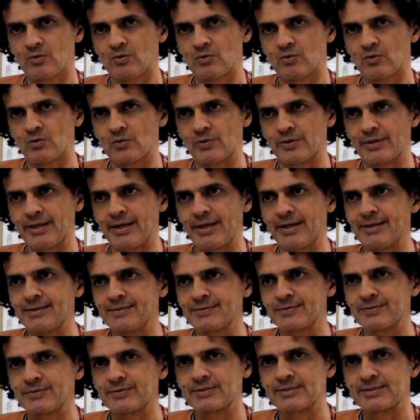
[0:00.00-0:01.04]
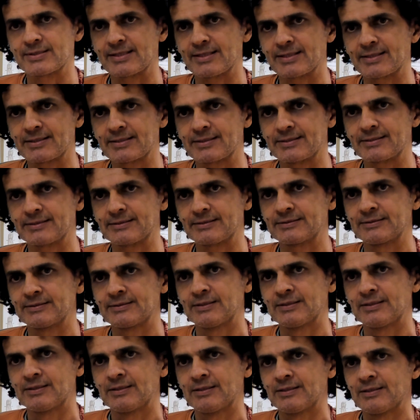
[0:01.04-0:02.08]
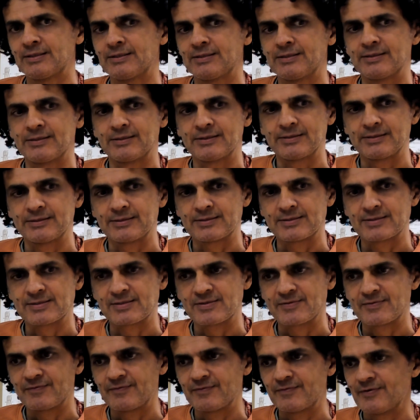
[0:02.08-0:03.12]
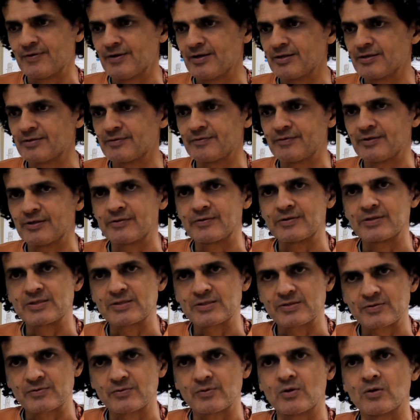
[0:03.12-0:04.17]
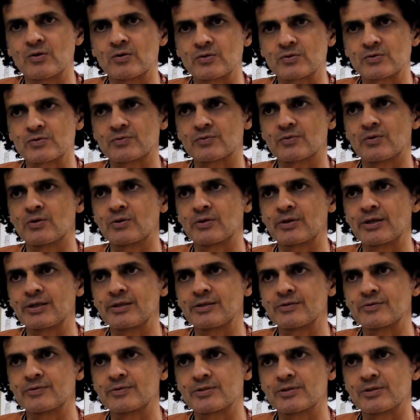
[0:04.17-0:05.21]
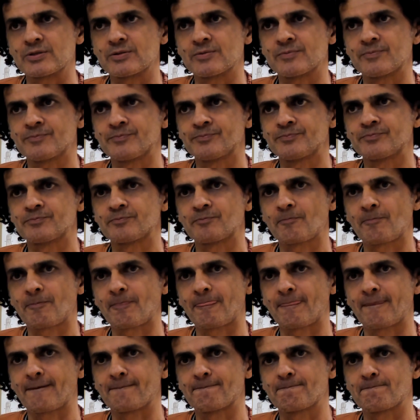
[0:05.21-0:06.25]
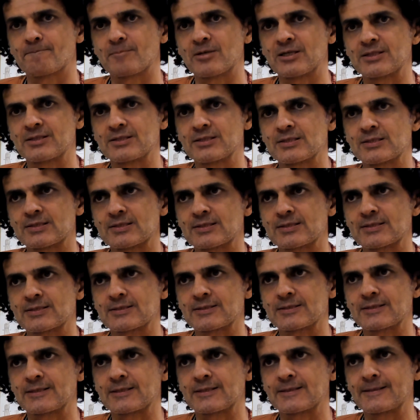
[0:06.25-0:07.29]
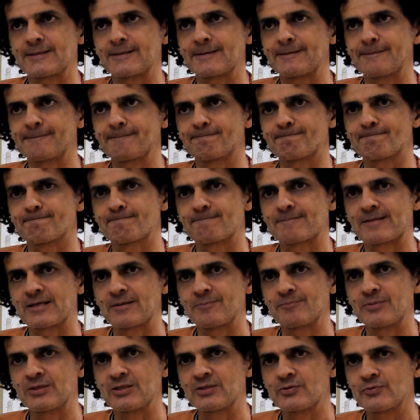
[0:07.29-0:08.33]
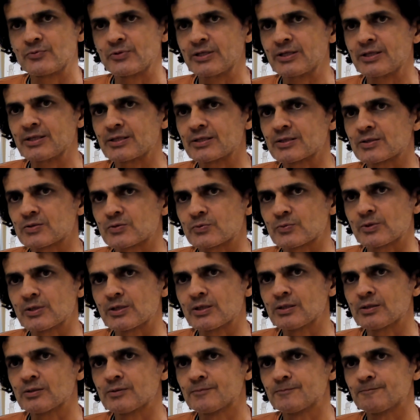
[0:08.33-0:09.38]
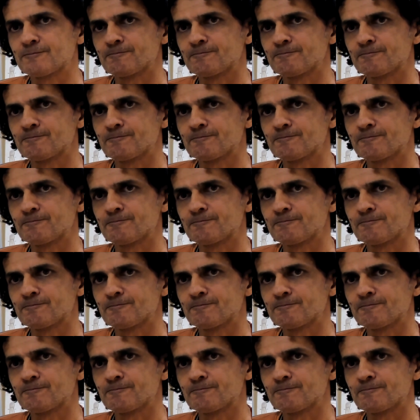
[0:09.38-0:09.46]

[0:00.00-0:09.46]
Okay, so it's like it's a very strong energy, but it's can be tricky as well,